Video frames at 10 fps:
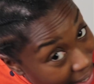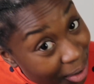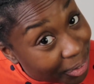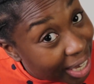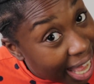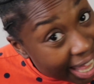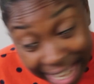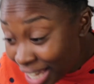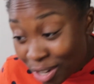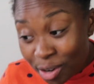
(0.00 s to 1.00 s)

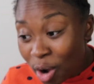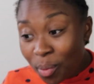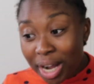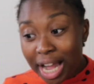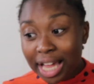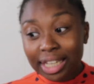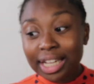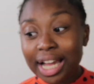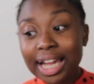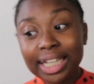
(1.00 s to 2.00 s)
Okay, and you know what
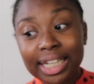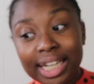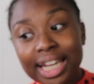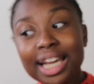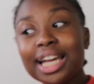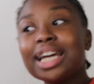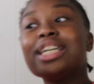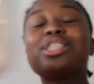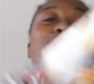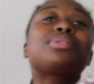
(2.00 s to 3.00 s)
color, honey?
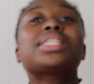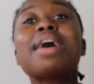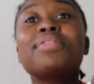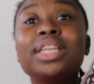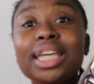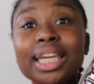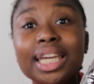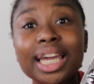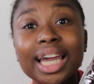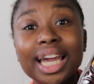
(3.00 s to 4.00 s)
270.
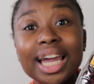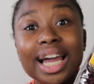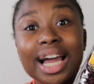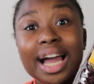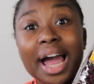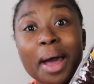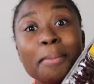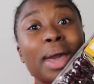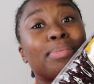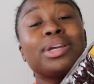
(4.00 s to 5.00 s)

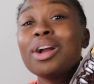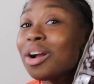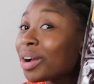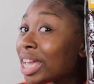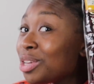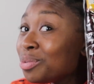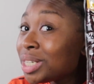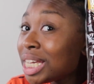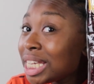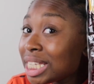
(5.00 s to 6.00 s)
Baby girl, can you
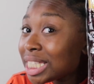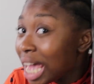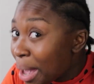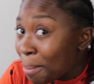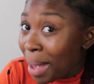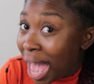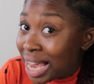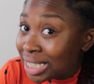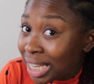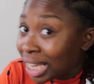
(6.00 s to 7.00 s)
just
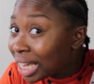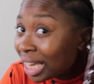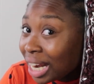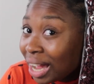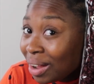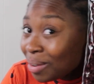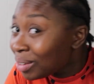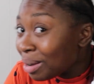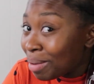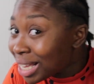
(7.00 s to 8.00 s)
imagine? Oh,
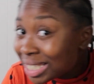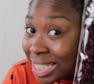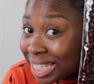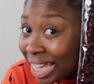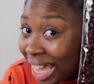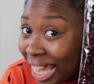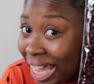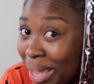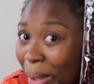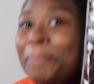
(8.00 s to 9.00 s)
look at my
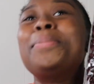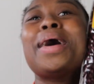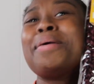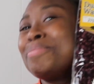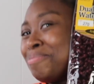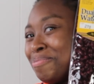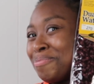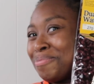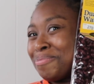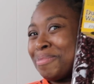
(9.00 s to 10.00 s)
skin back.
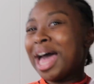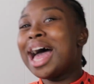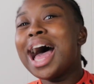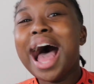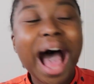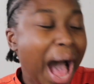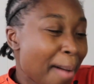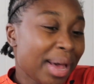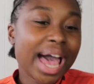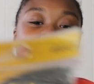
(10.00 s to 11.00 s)

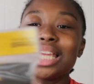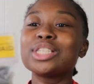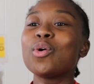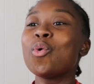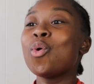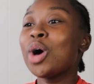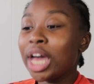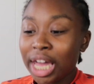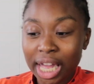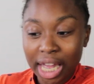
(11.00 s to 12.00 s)
I'm gonna have this
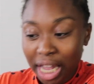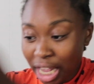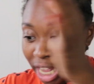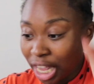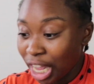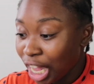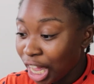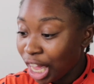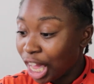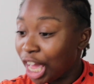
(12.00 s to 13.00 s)
on.
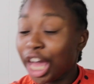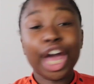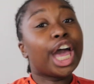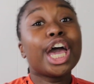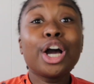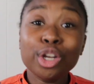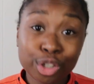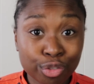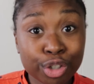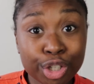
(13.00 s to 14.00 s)
It's gonna
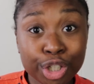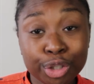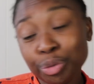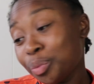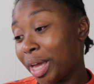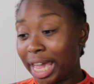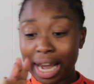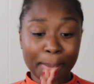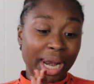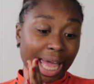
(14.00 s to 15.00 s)
look real cute, and
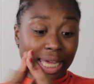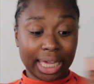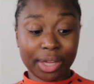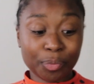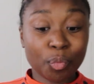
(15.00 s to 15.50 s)
I'm gonna like it.